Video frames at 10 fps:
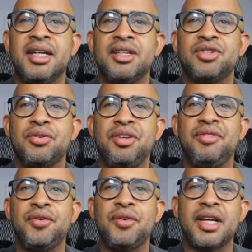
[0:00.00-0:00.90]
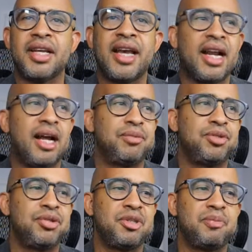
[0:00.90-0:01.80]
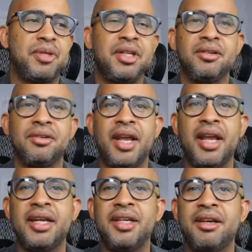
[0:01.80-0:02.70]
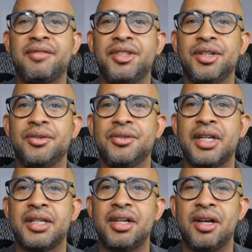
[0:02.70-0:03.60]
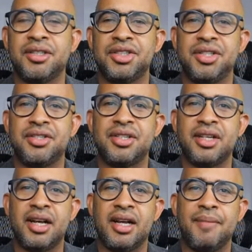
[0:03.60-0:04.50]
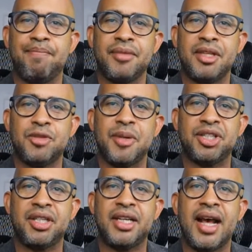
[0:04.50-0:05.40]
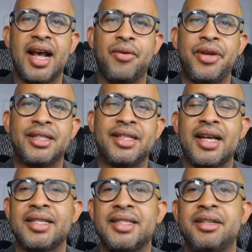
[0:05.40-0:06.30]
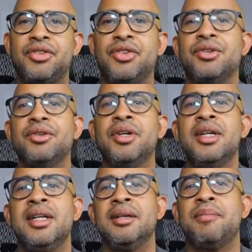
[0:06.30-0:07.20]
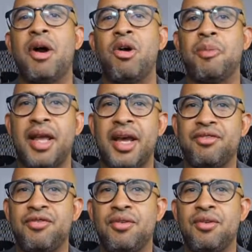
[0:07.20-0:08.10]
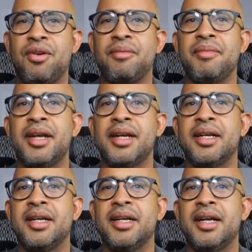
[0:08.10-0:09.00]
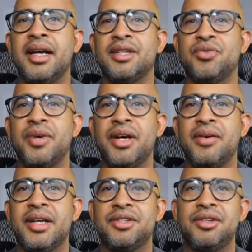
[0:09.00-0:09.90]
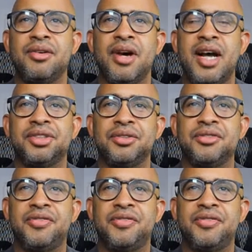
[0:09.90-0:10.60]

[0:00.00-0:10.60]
So if you want to get up to speed on any of those technologies, especially how it ties into Power Platform and as well as, Azure